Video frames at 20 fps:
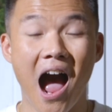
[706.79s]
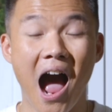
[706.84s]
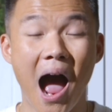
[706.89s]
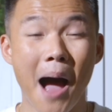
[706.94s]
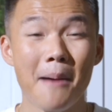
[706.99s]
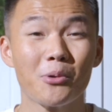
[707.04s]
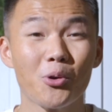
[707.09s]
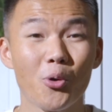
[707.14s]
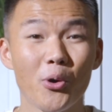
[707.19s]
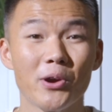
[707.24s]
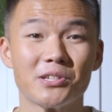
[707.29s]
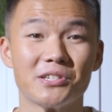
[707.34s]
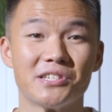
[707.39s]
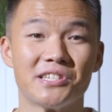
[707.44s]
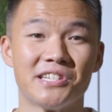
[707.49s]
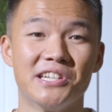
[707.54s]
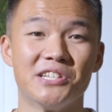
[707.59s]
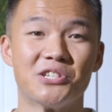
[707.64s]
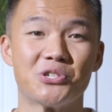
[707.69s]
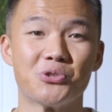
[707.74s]
I'm going to
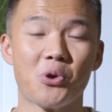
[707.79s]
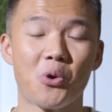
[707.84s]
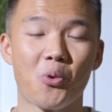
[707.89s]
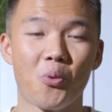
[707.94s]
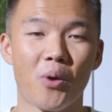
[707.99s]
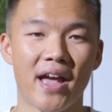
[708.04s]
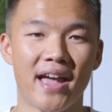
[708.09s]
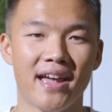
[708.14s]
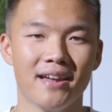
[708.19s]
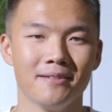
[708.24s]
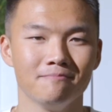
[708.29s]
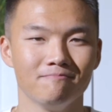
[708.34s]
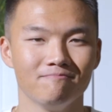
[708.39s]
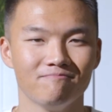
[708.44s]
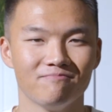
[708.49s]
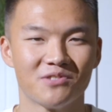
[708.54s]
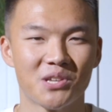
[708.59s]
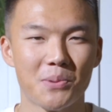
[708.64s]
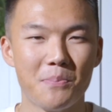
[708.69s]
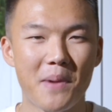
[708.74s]
teach you a way
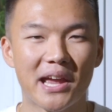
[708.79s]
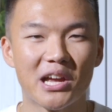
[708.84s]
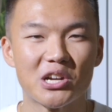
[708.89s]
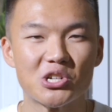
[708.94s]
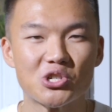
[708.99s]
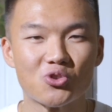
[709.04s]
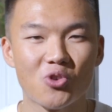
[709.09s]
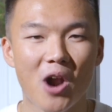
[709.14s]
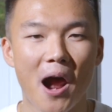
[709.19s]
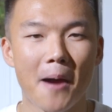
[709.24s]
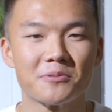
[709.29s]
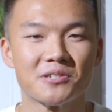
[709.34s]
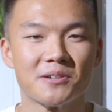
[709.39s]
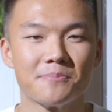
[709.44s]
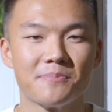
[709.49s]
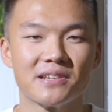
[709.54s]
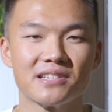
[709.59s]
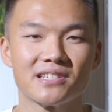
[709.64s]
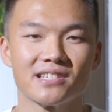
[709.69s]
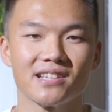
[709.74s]
to make a
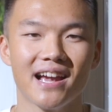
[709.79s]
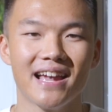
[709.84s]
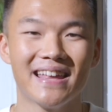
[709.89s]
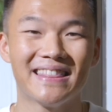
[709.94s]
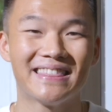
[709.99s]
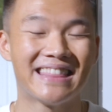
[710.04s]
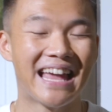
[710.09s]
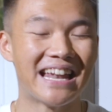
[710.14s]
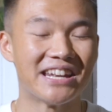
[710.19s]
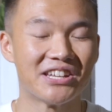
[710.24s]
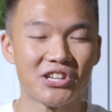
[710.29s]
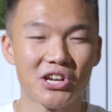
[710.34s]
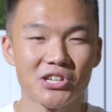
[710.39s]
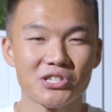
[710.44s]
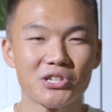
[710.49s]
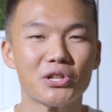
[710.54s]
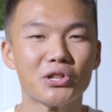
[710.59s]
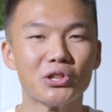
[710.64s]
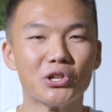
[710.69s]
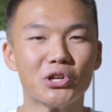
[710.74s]
dropshipping site that
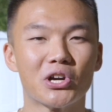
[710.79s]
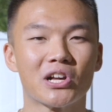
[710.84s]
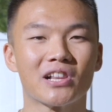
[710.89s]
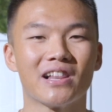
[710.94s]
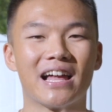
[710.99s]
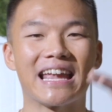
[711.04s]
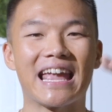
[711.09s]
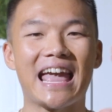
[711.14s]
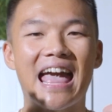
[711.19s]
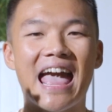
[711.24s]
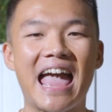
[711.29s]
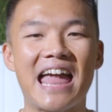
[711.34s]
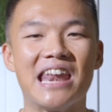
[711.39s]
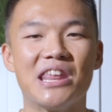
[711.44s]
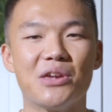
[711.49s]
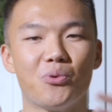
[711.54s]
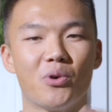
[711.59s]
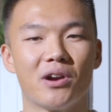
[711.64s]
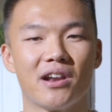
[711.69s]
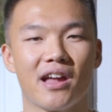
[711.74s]
doesn't look like
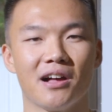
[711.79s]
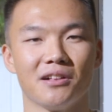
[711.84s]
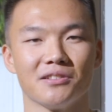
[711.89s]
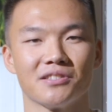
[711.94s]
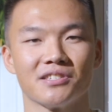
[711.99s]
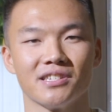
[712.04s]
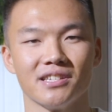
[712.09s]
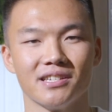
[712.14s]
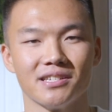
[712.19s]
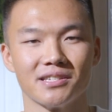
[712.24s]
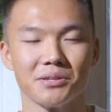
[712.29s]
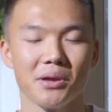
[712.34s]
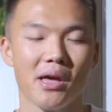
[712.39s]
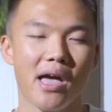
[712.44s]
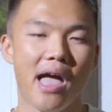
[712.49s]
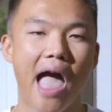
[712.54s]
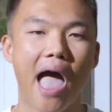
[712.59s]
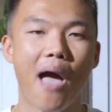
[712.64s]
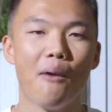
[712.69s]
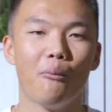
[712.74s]
anyone else's
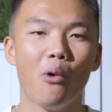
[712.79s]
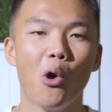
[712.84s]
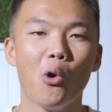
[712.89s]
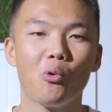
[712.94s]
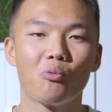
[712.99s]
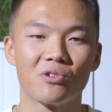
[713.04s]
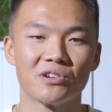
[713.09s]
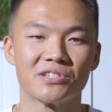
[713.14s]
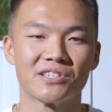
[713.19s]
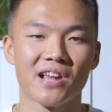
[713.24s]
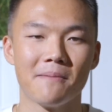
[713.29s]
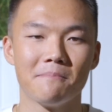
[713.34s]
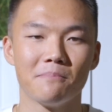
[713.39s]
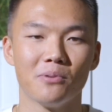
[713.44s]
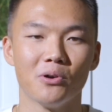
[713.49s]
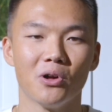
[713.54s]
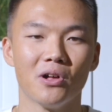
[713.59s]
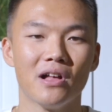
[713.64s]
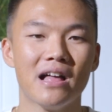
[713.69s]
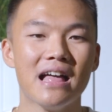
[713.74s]
and won't
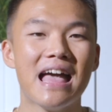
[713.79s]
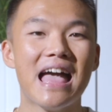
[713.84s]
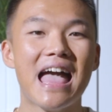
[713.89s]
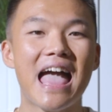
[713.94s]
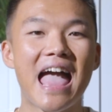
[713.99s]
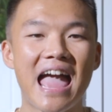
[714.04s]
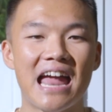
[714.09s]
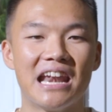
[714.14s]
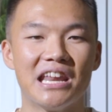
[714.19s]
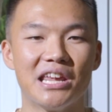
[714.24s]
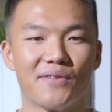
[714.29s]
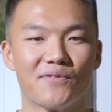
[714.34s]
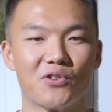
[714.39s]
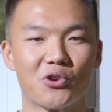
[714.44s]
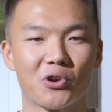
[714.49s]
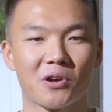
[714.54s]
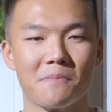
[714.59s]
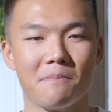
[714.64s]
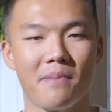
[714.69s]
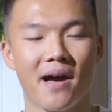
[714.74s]
resemble any of
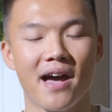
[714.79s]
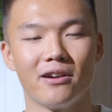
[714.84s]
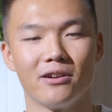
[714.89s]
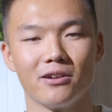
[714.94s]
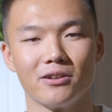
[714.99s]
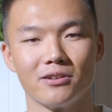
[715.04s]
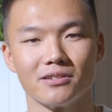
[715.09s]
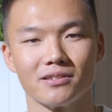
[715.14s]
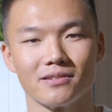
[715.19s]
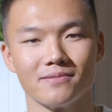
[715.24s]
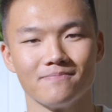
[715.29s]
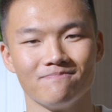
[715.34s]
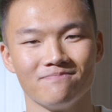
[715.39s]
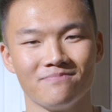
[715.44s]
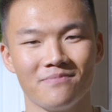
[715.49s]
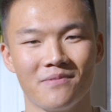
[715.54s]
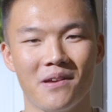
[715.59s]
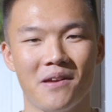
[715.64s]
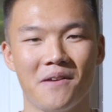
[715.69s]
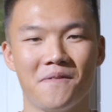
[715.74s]
your competitors.
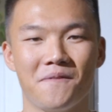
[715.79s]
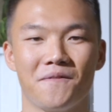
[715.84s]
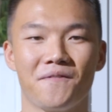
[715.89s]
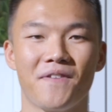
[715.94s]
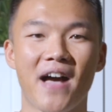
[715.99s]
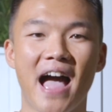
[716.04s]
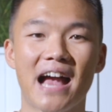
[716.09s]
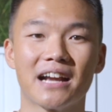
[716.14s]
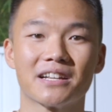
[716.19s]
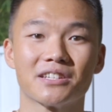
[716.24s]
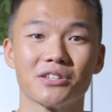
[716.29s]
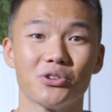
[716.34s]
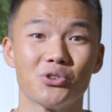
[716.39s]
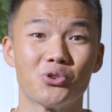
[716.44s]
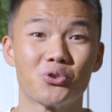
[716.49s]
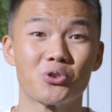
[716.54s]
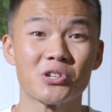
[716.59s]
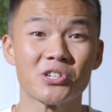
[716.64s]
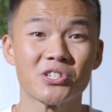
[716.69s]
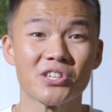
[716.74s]
In fact,
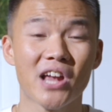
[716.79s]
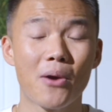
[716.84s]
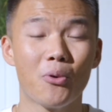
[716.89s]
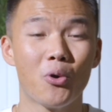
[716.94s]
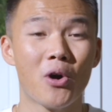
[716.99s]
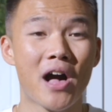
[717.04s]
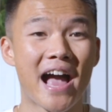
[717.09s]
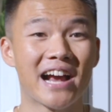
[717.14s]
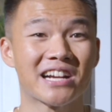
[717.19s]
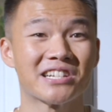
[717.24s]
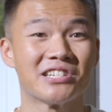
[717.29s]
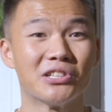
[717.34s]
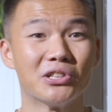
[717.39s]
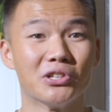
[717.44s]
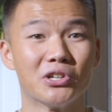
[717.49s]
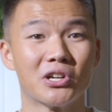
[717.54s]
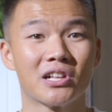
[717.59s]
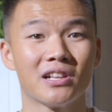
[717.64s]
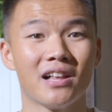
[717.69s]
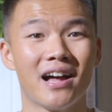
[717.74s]
your site will actually
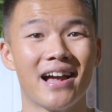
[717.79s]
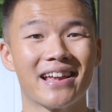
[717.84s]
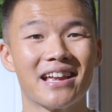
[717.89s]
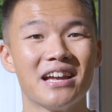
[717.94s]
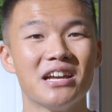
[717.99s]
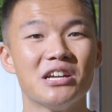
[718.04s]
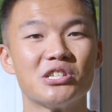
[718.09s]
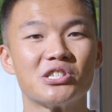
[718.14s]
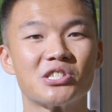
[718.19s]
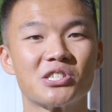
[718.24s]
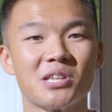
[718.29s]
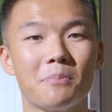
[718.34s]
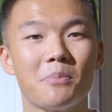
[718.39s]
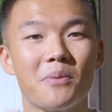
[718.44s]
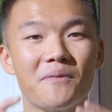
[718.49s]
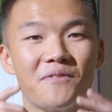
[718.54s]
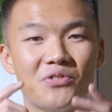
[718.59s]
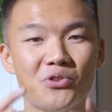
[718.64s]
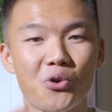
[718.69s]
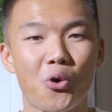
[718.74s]
look like some
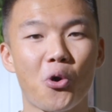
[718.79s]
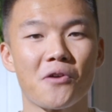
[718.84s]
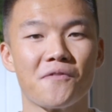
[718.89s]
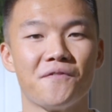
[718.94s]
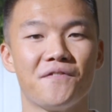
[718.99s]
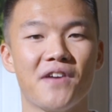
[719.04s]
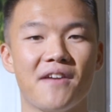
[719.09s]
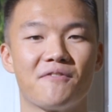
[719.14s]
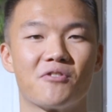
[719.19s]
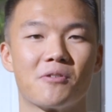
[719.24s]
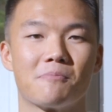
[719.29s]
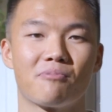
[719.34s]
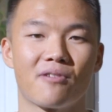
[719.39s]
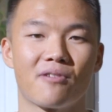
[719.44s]
of your favorite